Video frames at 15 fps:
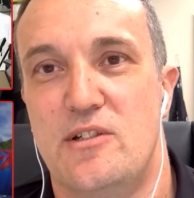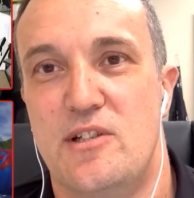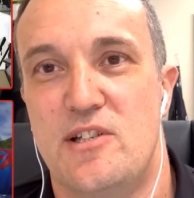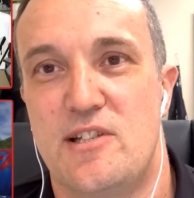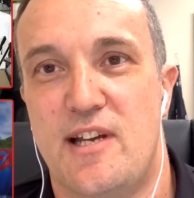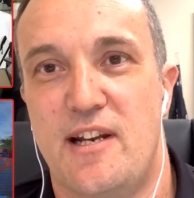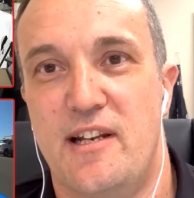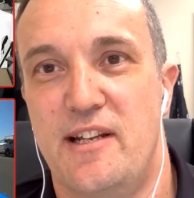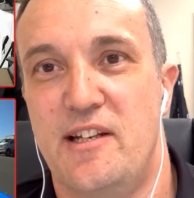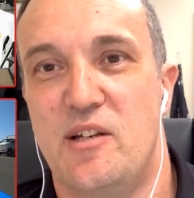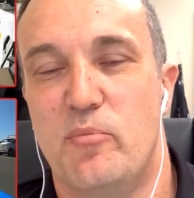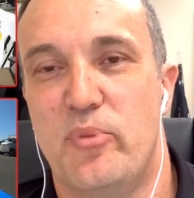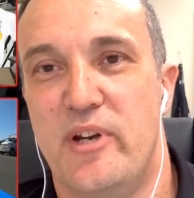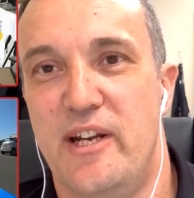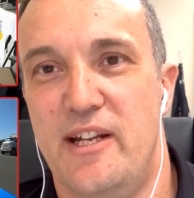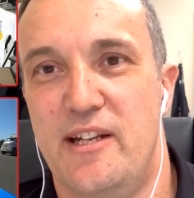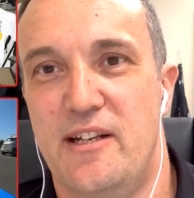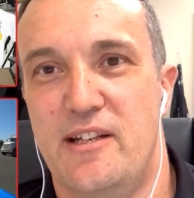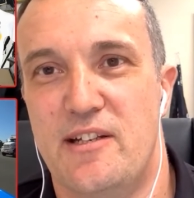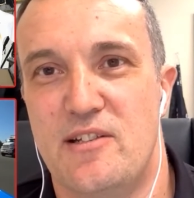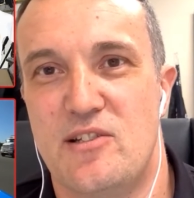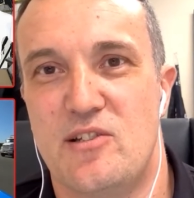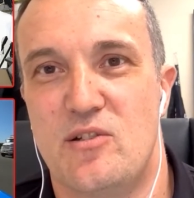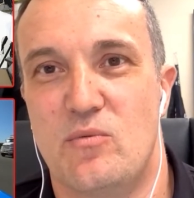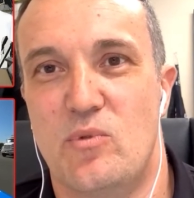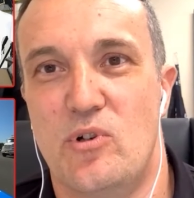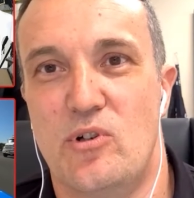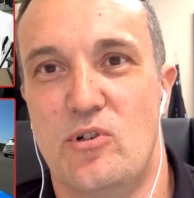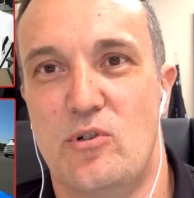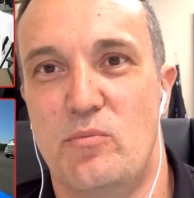you're suddenly competing against the
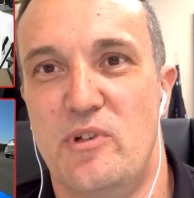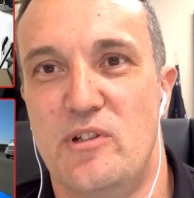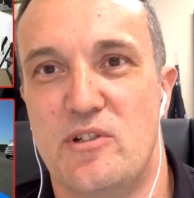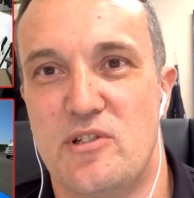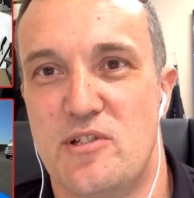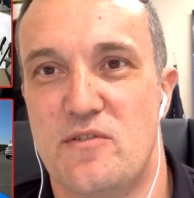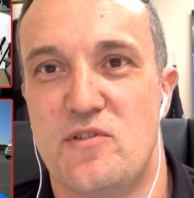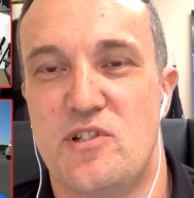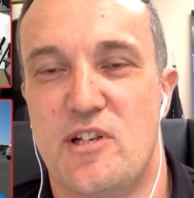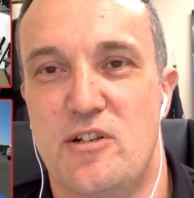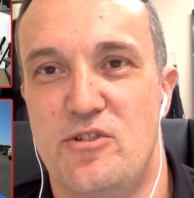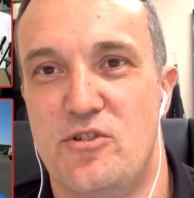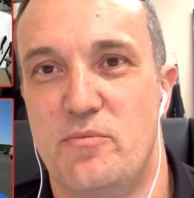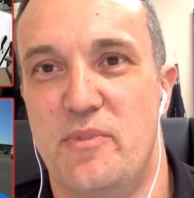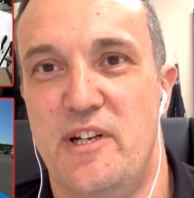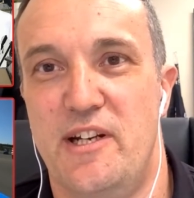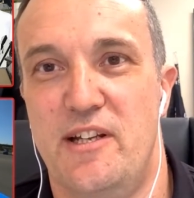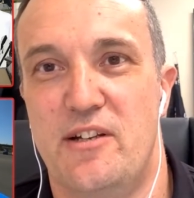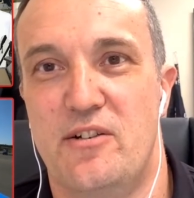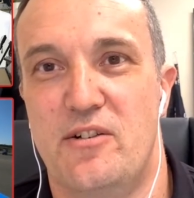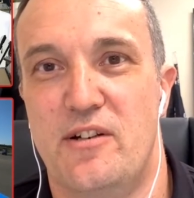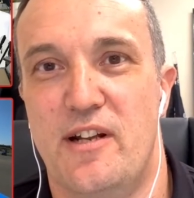world because of social media,